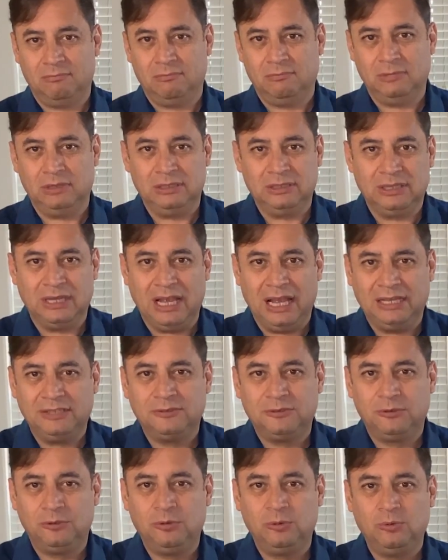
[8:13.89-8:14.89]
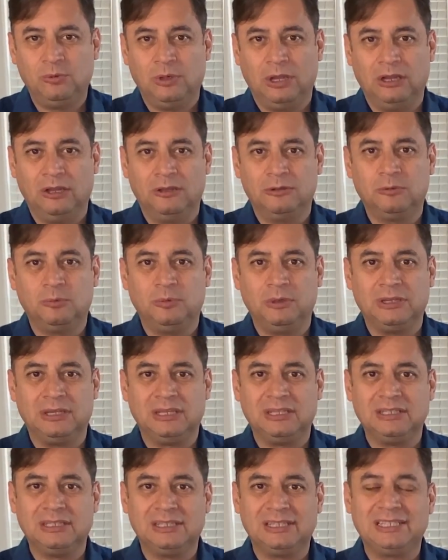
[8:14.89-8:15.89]
And it has to do a lot with
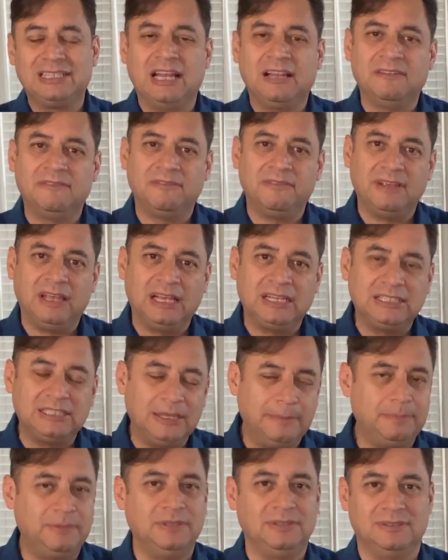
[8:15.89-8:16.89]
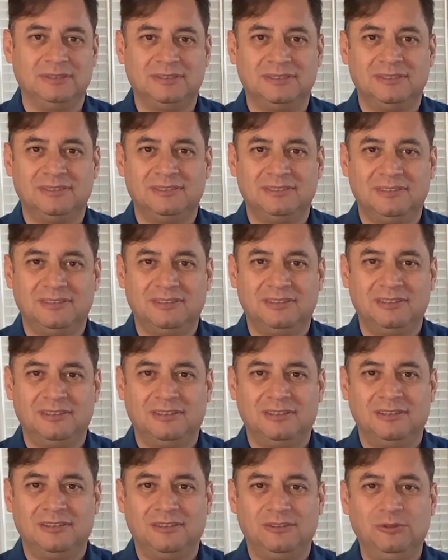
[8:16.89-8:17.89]
self-acceptance.
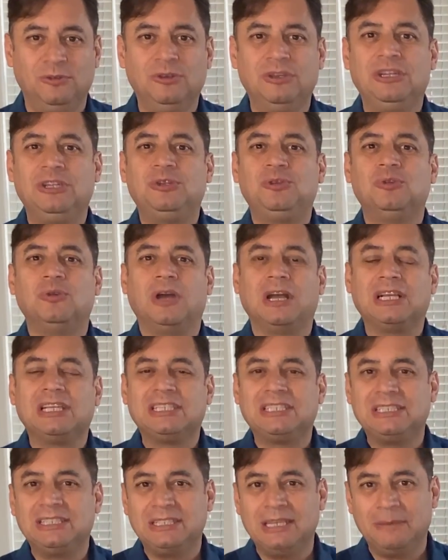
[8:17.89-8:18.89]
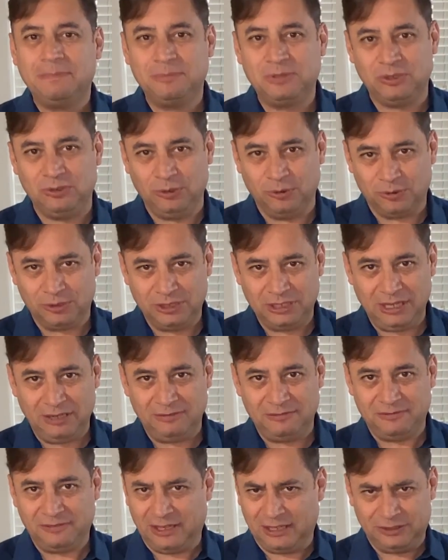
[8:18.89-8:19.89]
You need to accept
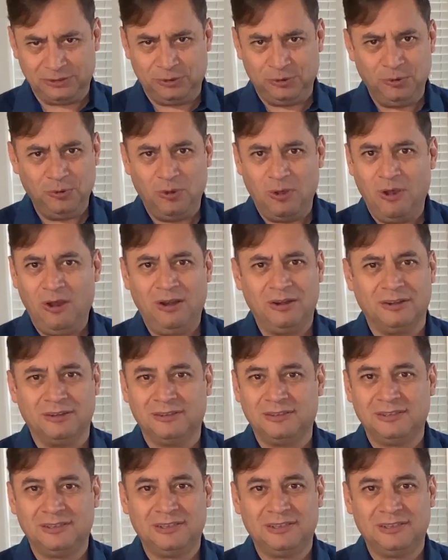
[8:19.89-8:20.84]
yourself as you are.